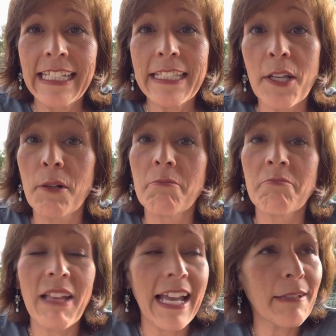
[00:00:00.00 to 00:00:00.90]
So
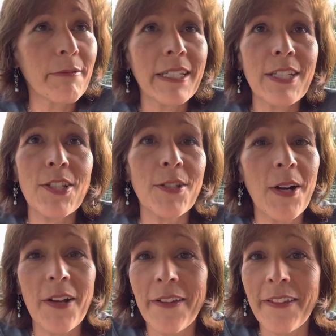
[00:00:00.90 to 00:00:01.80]
I wish you
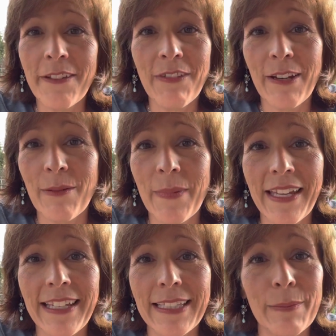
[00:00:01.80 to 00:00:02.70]
all the very
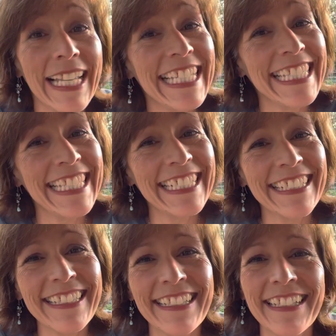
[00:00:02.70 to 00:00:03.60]
best.
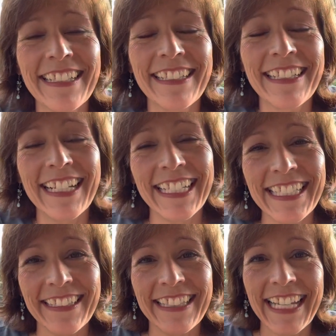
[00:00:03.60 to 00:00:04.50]
Blessings.
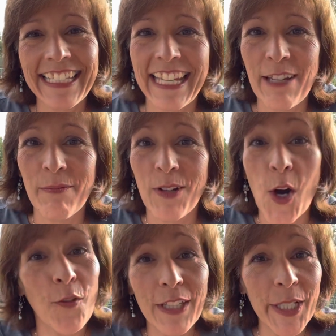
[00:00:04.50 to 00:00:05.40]
Until next time.
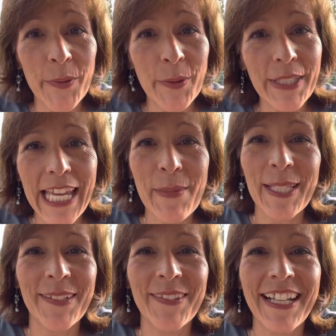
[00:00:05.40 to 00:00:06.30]
Hopefully it won't take me
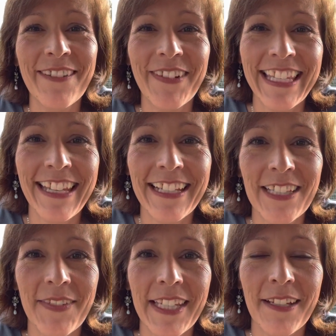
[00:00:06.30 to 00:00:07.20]
so long for the next
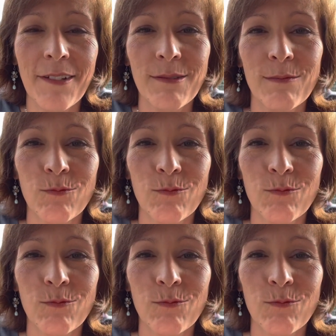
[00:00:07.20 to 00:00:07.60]
video.